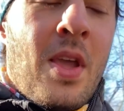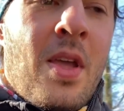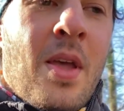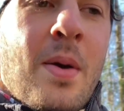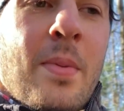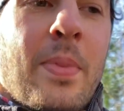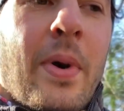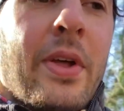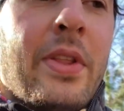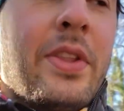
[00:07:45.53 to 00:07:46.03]

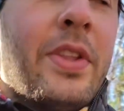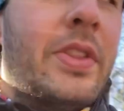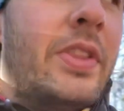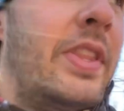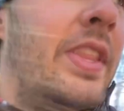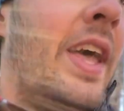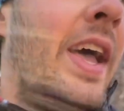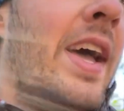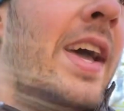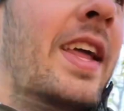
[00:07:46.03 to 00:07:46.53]
other than
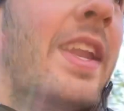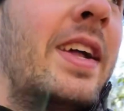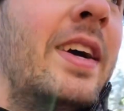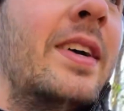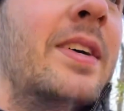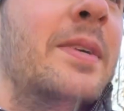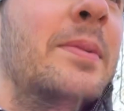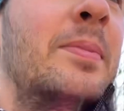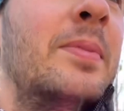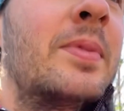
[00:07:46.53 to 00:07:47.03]
that,
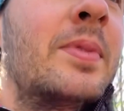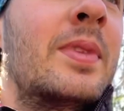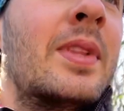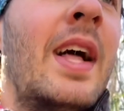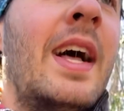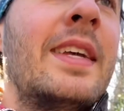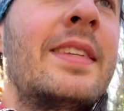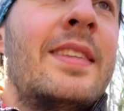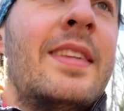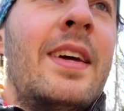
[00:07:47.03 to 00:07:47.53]

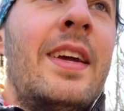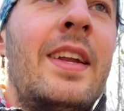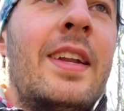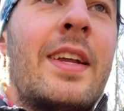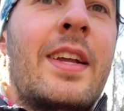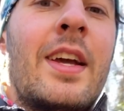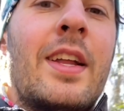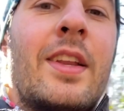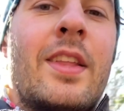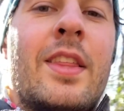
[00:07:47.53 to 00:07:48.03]
last night
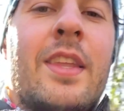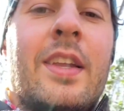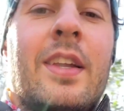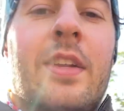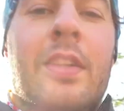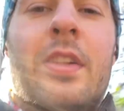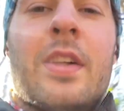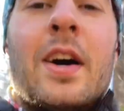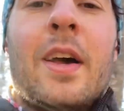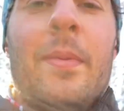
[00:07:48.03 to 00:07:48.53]
I got to thinking
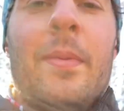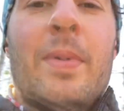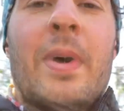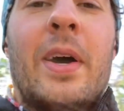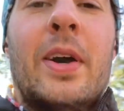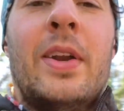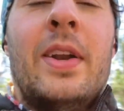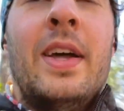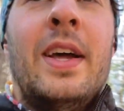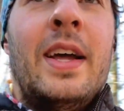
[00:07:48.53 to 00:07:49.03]
a lot
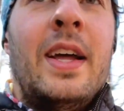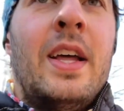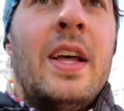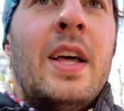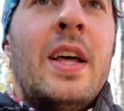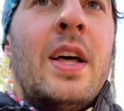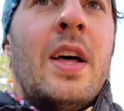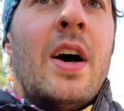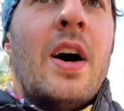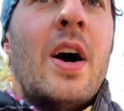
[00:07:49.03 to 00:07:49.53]
about
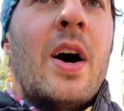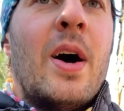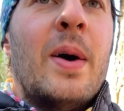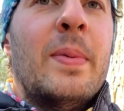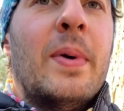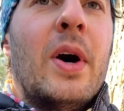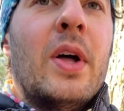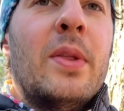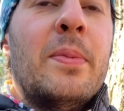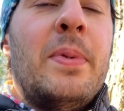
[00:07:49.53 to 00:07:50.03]

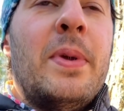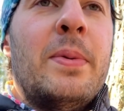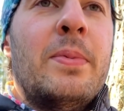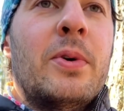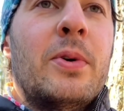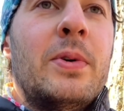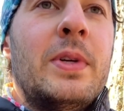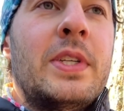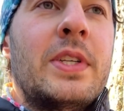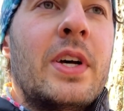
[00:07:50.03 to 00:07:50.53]
all the
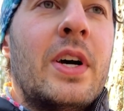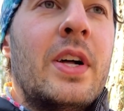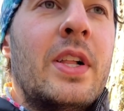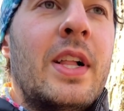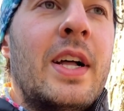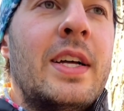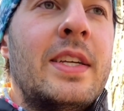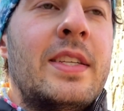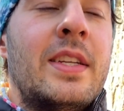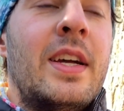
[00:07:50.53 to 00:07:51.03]
people we saw
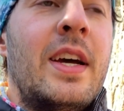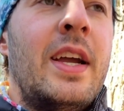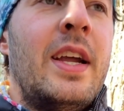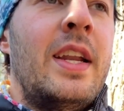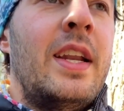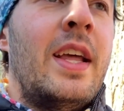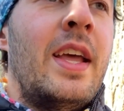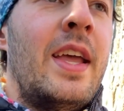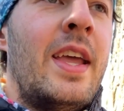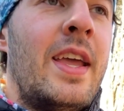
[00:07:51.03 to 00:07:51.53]
last
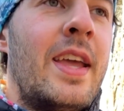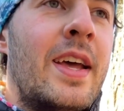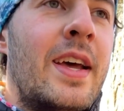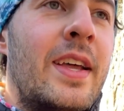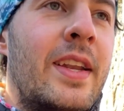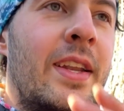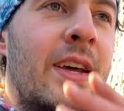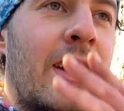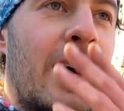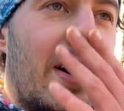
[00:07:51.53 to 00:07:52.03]
night,
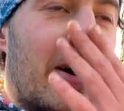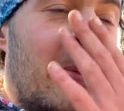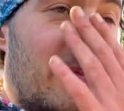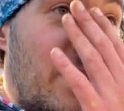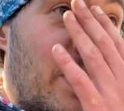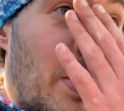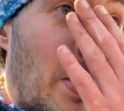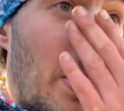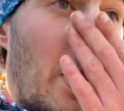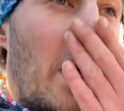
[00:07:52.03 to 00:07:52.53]
and
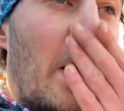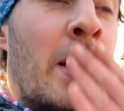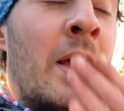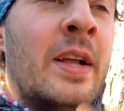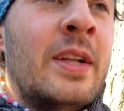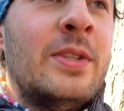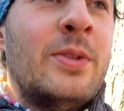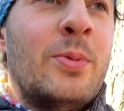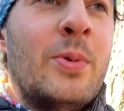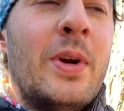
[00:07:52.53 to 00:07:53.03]

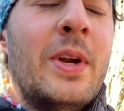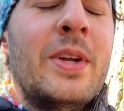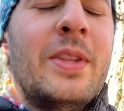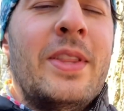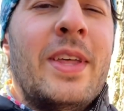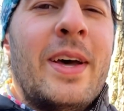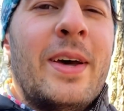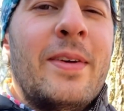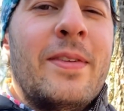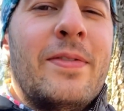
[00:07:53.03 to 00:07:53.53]
it's weird
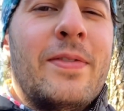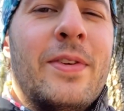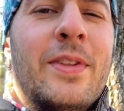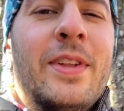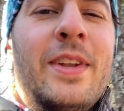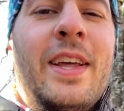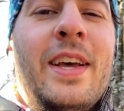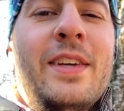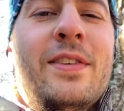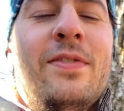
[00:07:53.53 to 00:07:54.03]
that for the
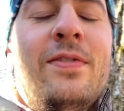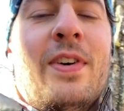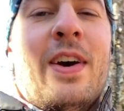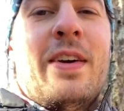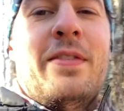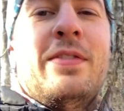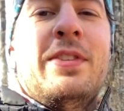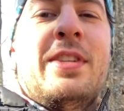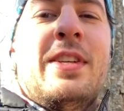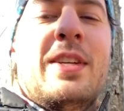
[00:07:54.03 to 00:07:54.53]
next
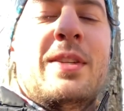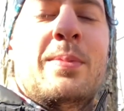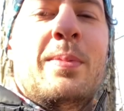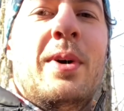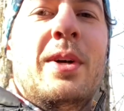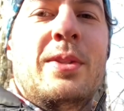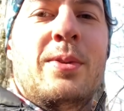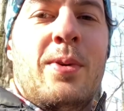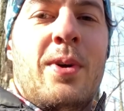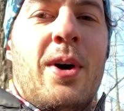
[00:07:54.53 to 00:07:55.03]
5 to 6
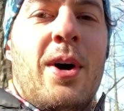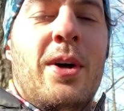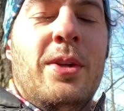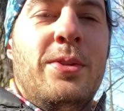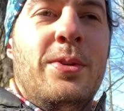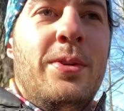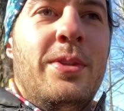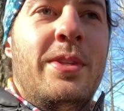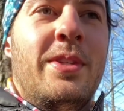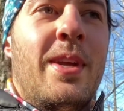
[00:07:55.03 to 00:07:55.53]
months we're all
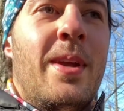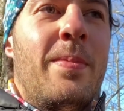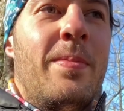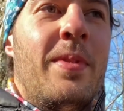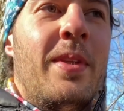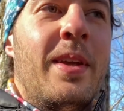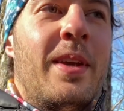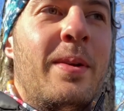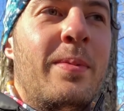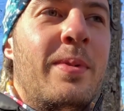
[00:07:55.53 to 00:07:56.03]
doing the same
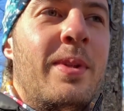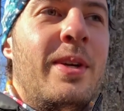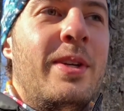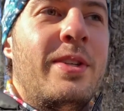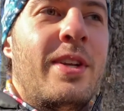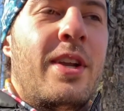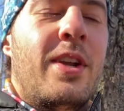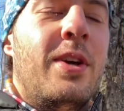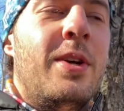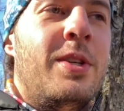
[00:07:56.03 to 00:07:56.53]
thing, but there's
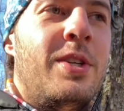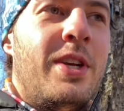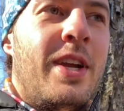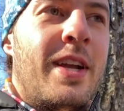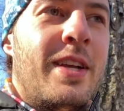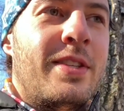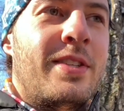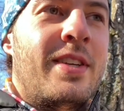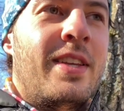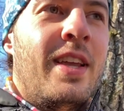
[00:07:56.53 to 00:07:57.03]
a good
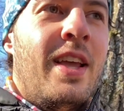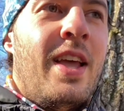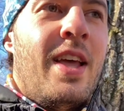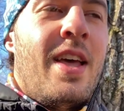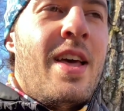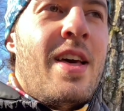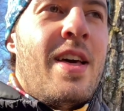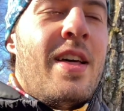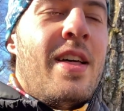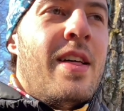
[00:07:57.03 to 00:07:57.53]
chance
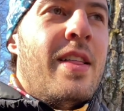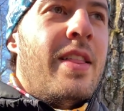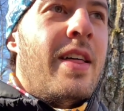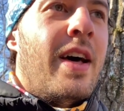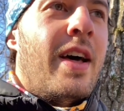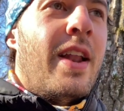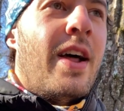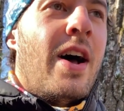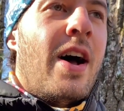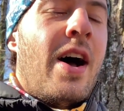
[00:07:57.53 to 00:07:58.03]

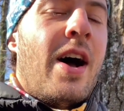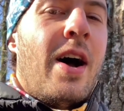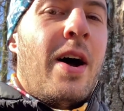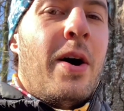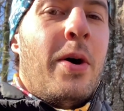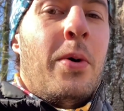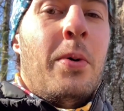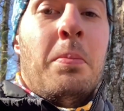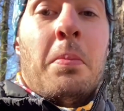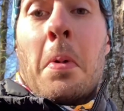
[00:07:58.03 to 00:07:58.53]
that
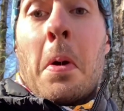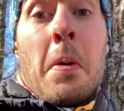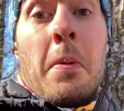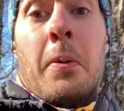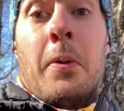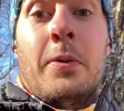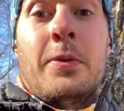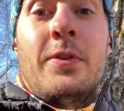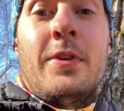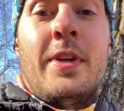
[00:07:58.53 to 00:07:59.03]
we
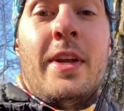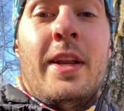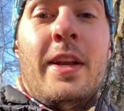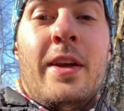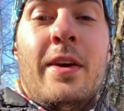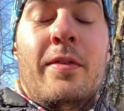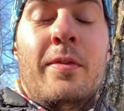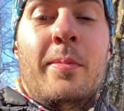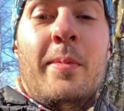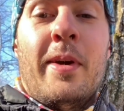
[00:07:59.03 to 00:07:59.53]
won't see any
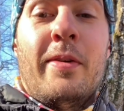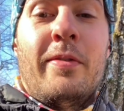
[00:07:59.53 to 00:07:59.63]
of them ever